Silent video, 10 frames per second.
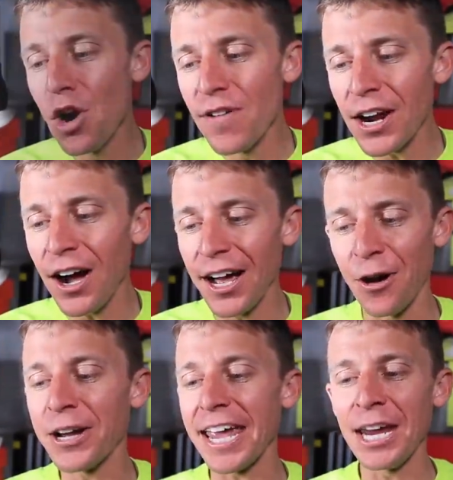moving on.
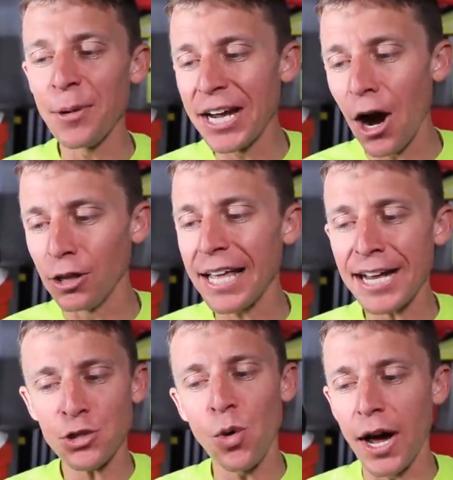Okay, here we go.
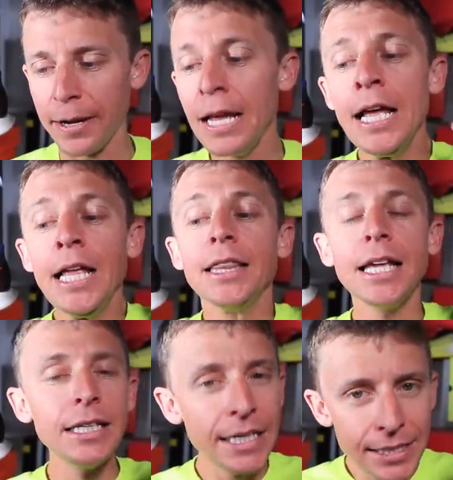Last one.
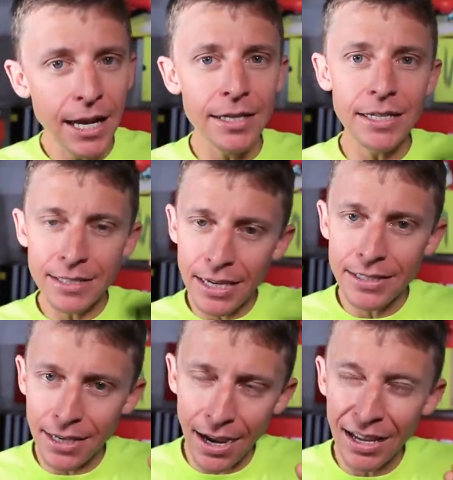Lelisa
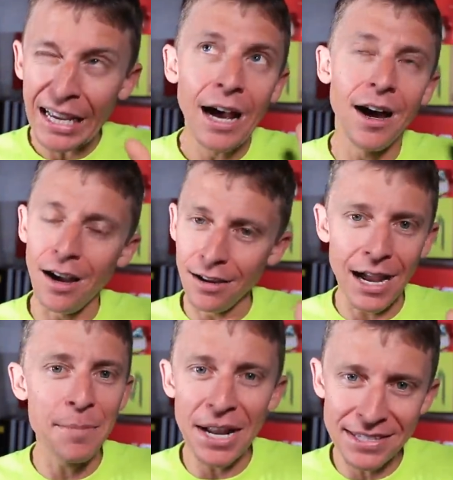Desisa.
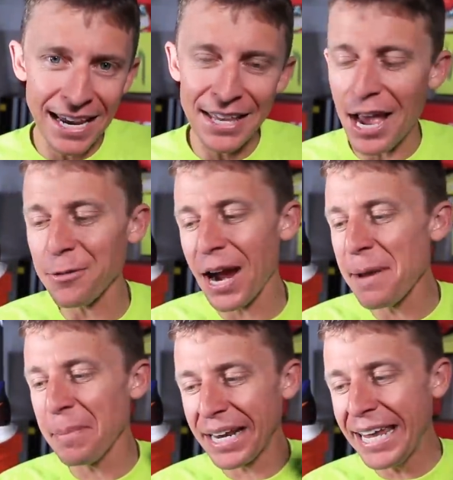I'm not saying that
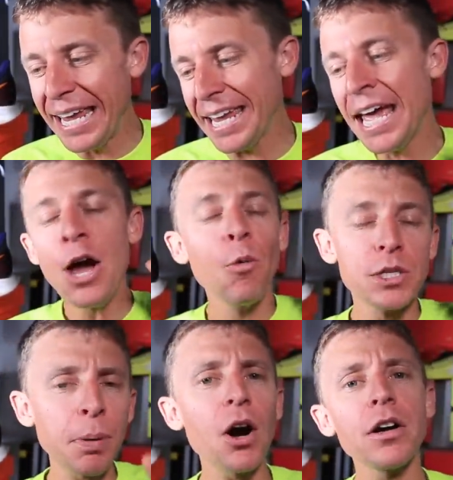right, but he
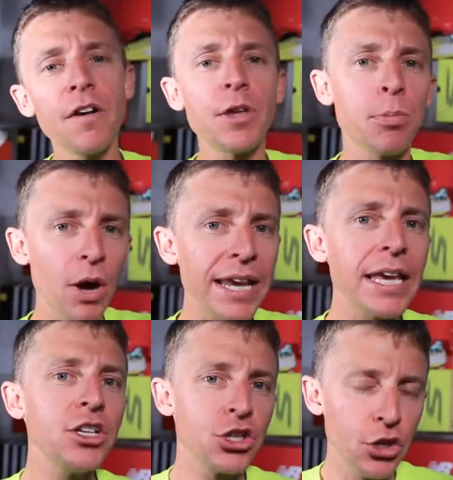was part of the
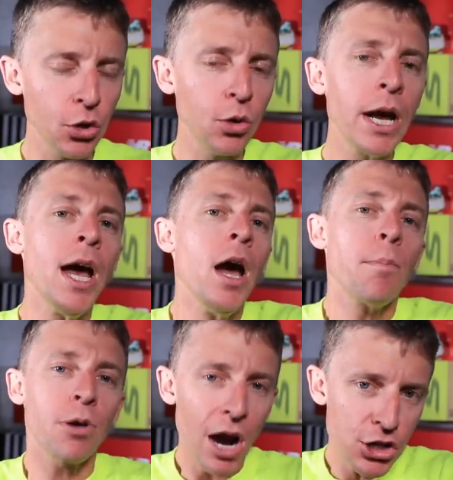Breaking 2
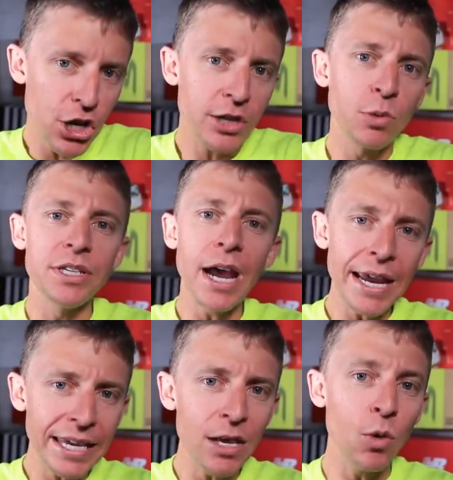project with
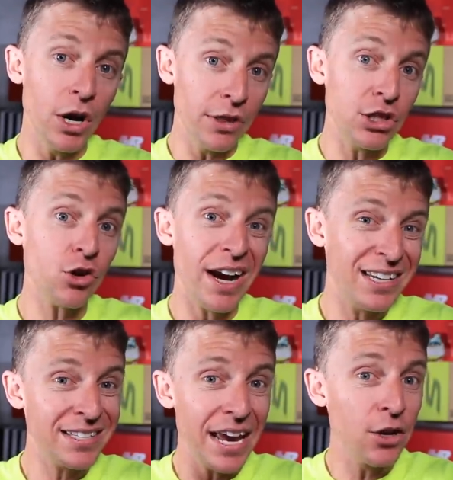Nike, where they tried
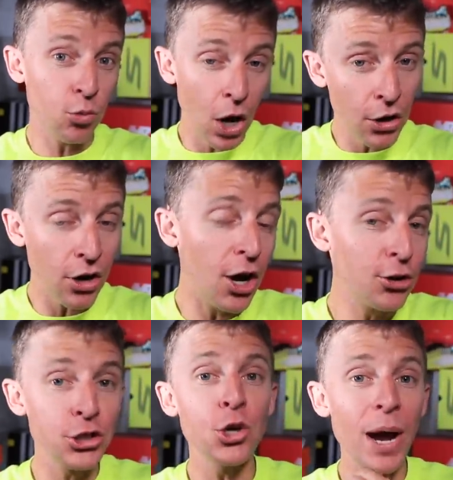to send a runner
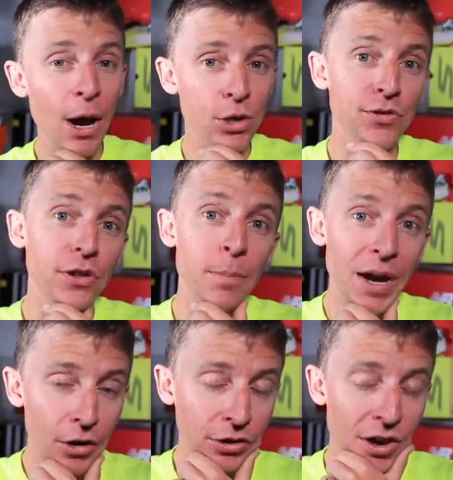under 2 hours for the
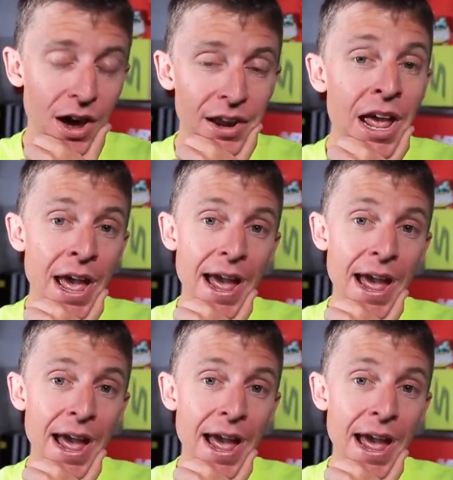marathon